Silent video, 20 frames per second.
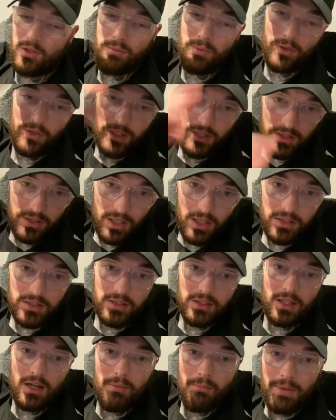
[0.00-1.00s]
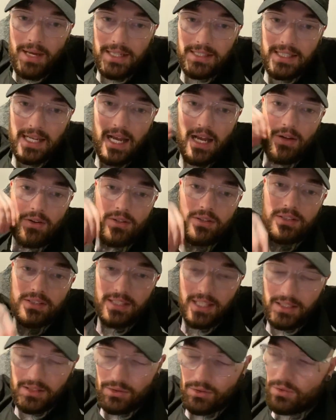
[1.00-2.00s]
body starts to come back down and
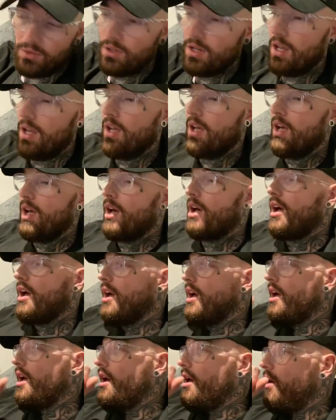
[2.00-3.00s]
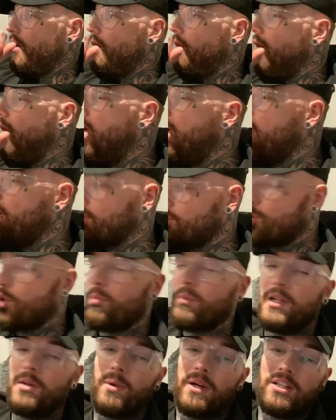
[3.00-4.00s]
settle,
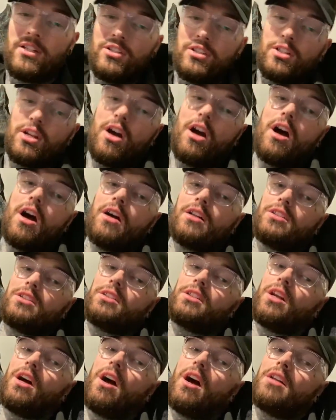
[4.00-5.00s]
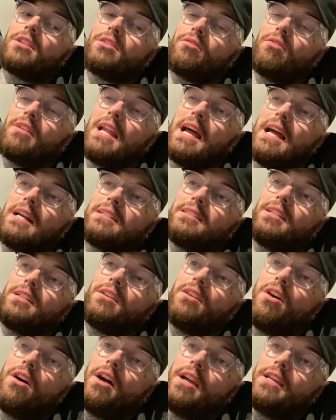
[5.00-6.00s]
normally when you start to relax at
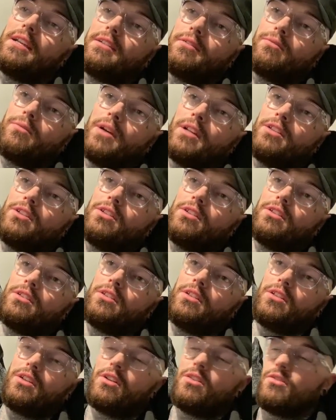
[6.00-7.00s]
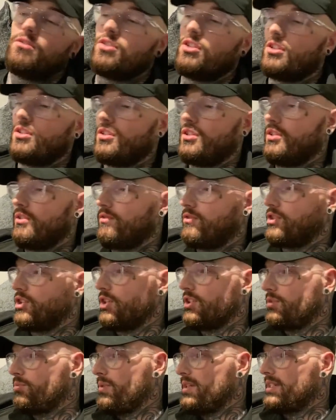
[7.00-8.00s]
night, when you've
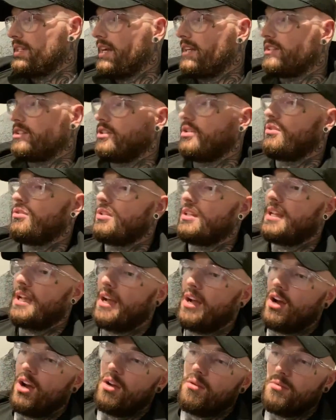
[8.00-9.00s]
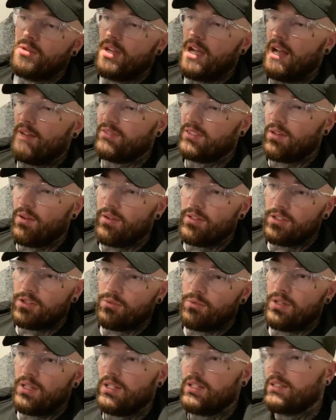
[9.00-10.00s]
just been tattooed, you get home, you have something
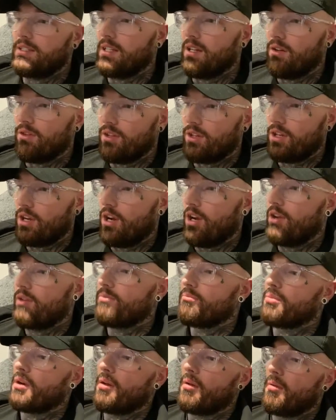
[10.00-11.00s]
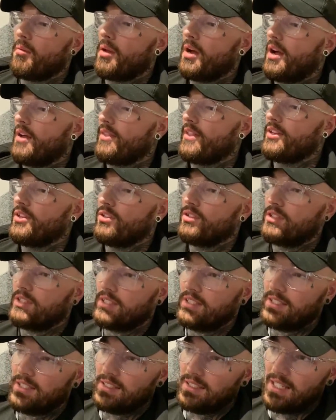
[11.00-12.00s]
to eat, you're still on the go, and blah blah blah, and then you
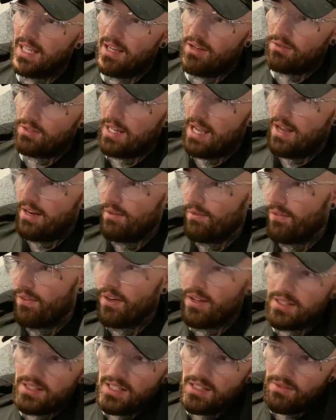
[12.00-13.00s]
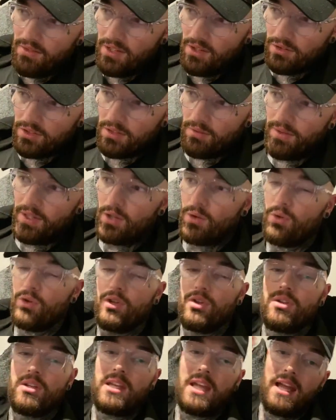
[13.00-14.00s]
settle down in front of TV or something, or you
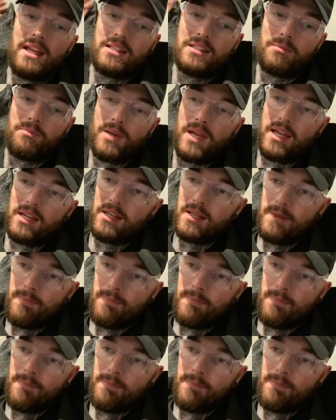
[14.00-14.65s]
get into bed,